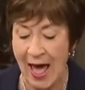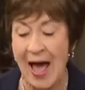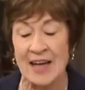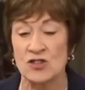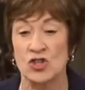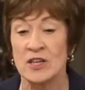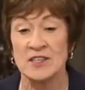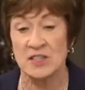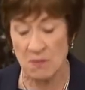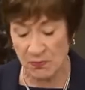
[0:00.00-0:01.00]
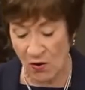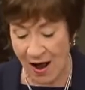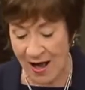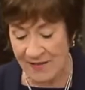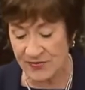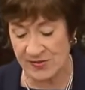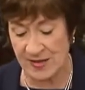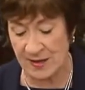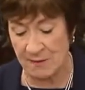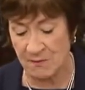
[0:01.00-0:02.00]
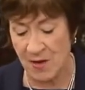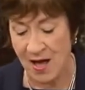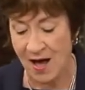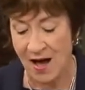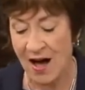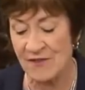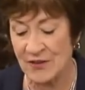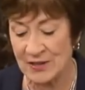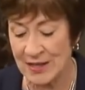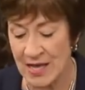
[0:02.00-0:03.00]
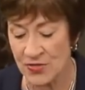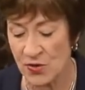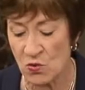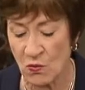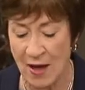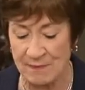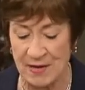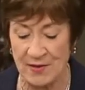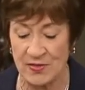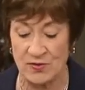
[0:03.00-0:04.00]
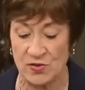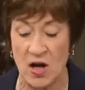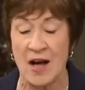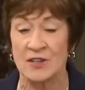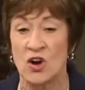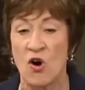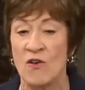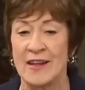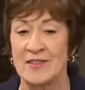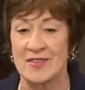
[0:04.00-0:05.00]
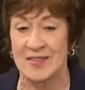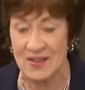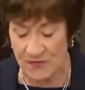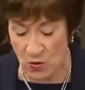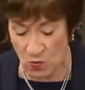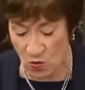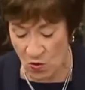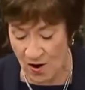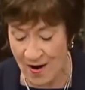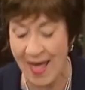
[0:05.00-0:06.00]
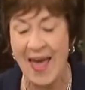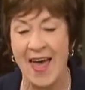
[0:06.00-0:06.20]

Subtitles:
actually deprives him of a lethal weapon in this ongoing civil war,